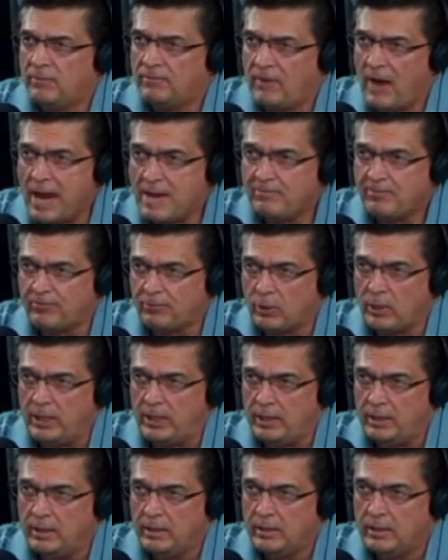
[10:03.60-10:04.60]
I'm
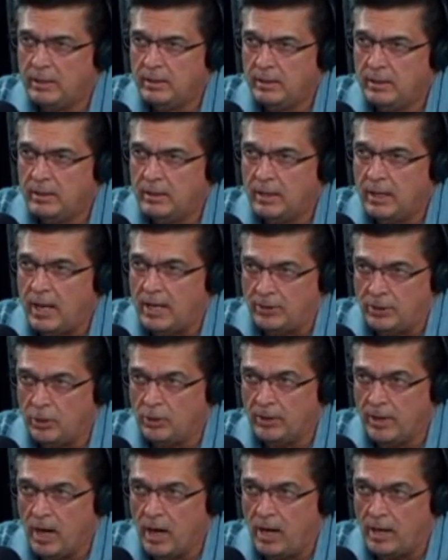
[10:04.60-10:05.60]
free and you're
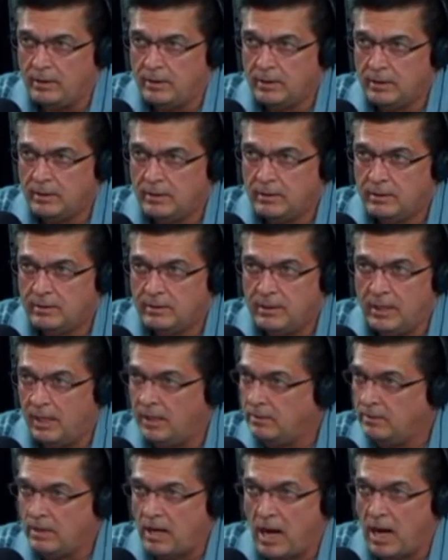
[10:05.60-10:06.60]
not,
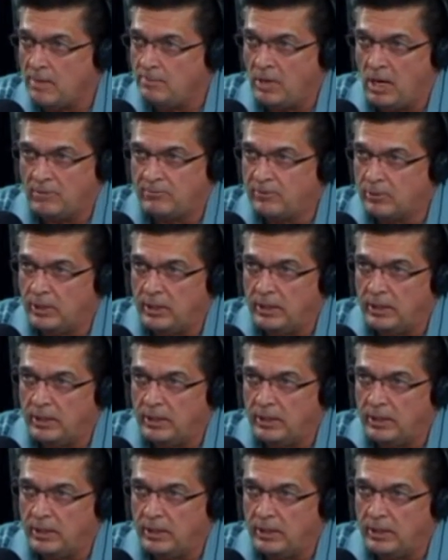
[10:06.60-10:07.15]
then I'm not free.